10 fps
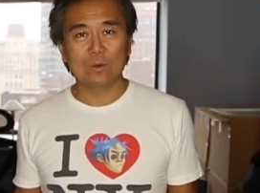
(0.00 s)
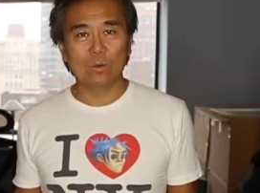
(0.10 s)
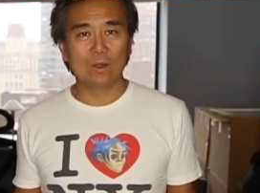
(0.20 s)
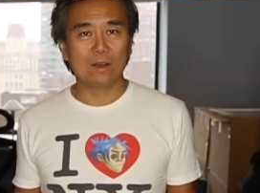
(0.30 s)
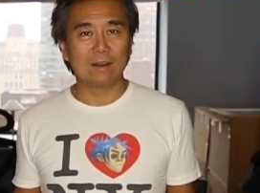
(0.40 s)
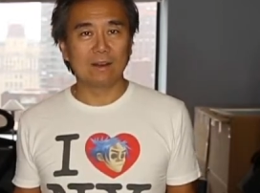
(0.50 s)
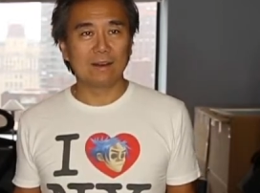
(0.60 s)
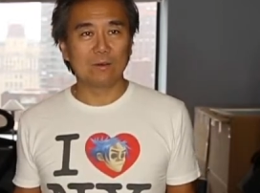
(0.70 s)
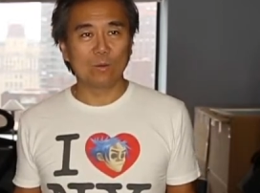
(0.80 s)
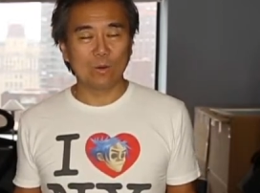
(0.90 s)

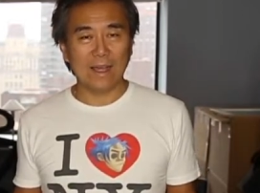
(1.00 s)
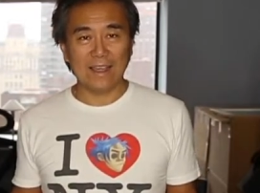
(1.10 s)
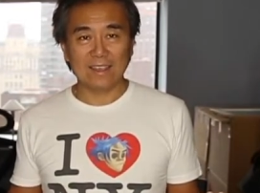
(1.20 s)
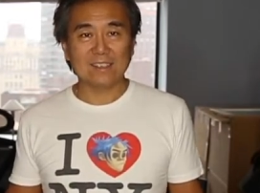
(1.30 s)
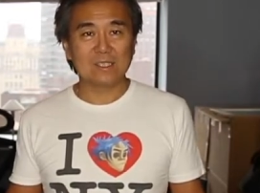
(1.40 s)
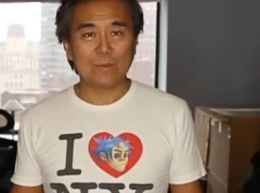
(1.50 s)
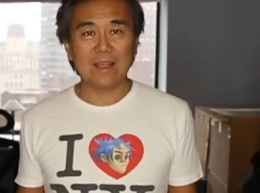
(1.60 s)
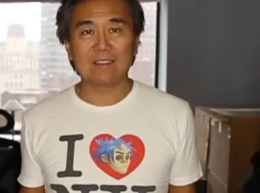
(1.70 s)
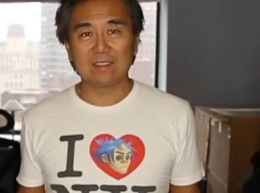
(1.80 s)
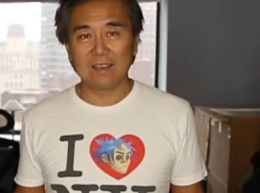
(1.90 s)
where I expect